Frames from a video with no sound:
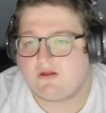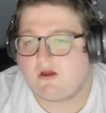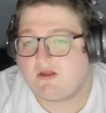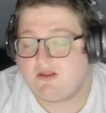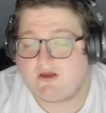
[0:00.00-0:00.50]

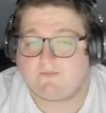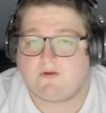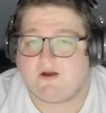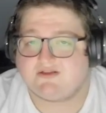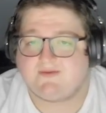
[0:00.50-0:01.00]
a young
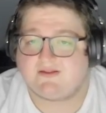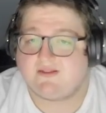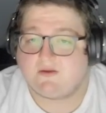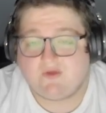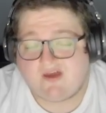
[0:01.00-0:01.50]
prospect
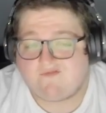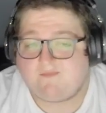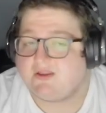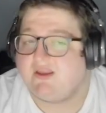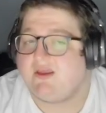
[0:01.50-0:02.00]
that we have
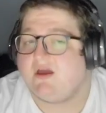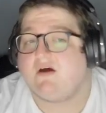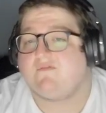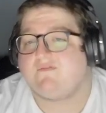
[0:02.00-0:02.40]
plenty of.